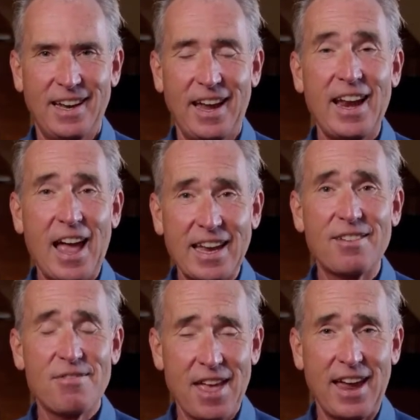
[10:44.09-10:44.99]
and I
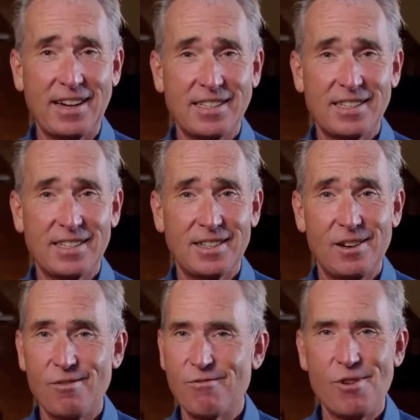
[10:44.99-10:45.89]
give thanks
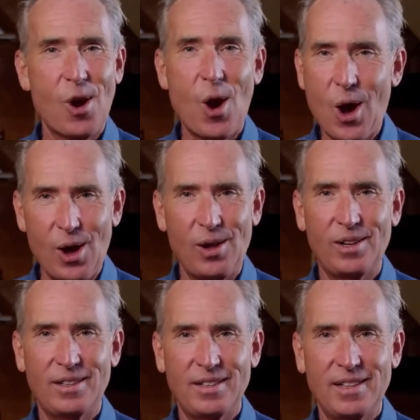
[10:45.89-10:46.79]
for
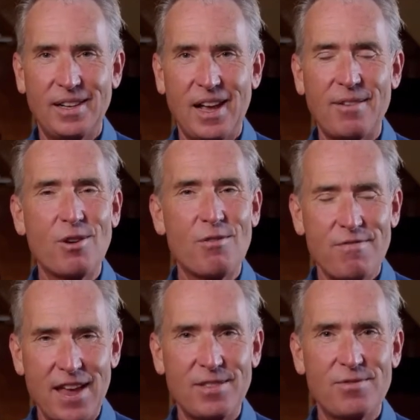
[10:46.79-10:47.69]
all of your
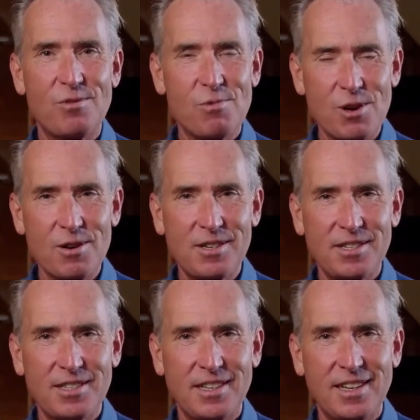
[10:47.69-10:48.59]
faithful
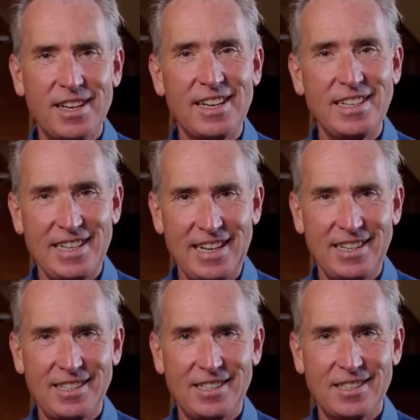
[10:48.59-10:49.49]
words,
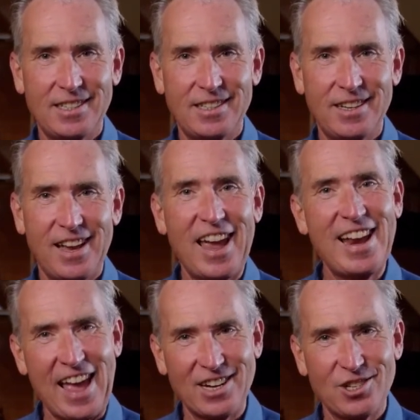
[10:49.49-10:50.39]
deeds,
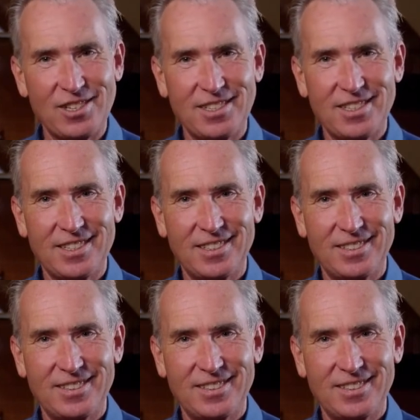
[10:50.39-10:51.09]
and actions.